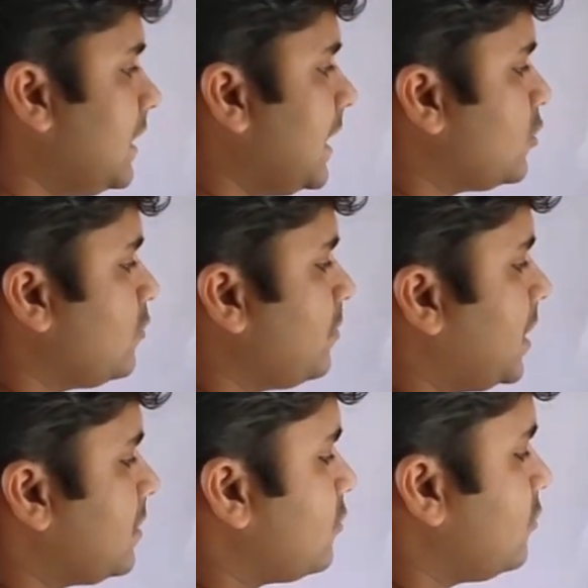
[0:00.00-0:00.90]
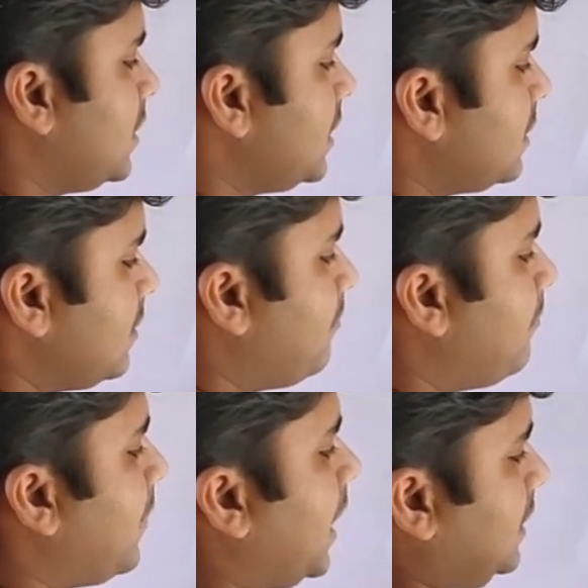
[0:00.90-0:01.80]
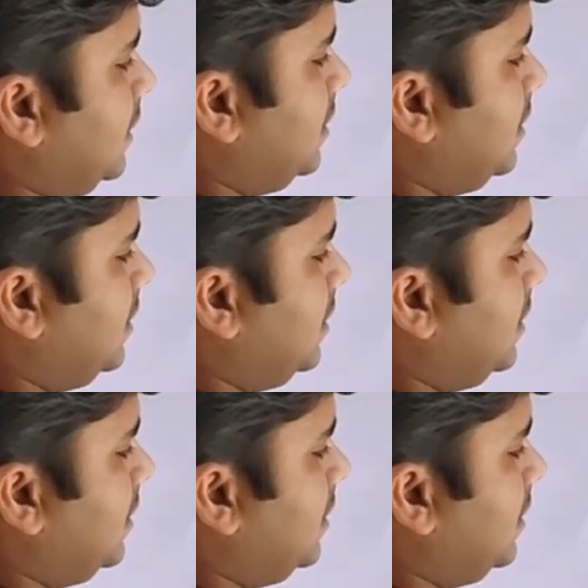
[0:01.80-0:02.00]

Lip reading: has to pass through this path